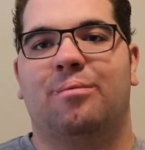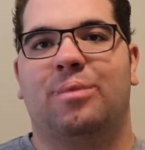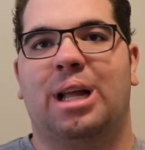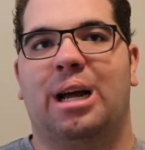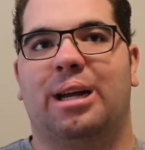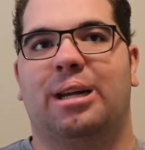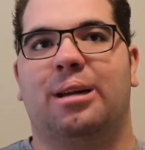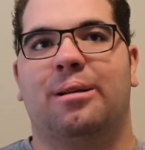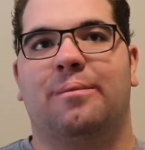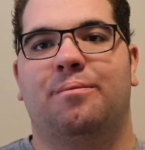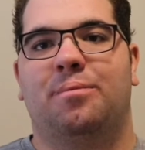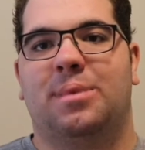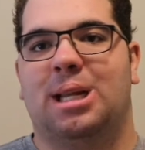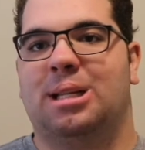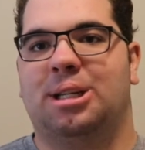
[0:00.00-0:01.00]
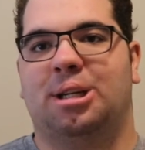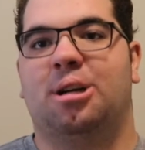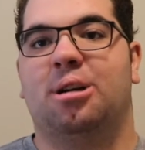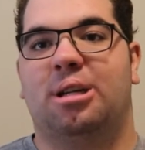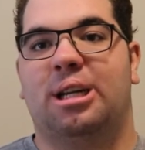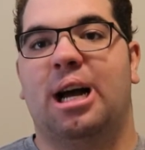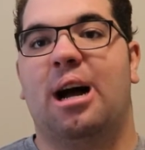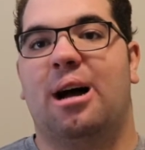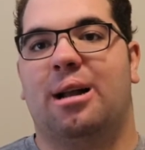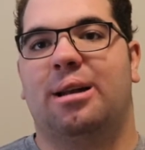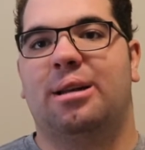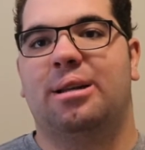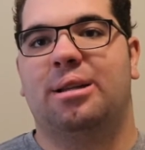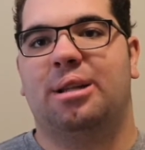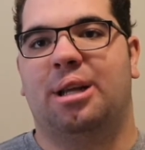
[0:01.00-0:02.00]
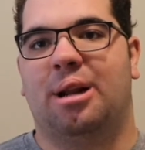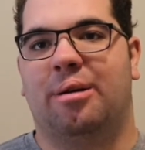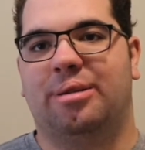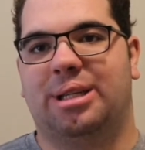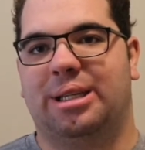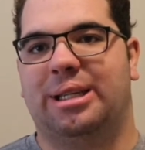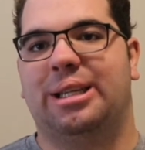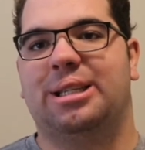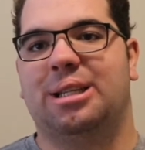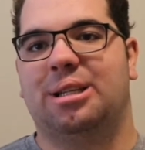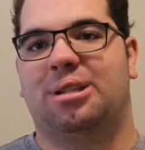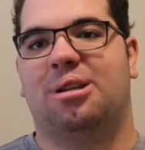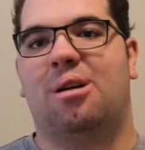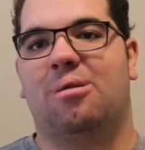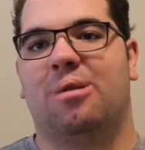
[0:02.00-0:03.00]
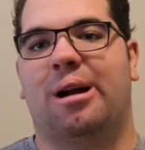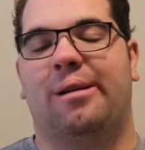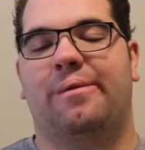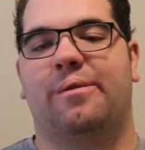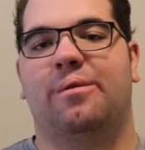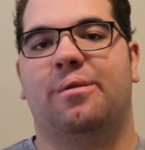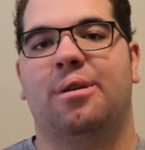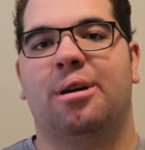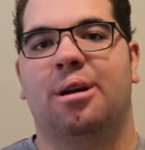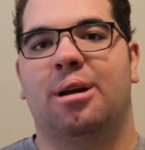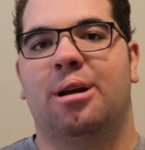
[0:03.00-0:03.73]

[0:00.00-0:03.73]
Like, it's a good gun, you know, it's a decent assault rifle,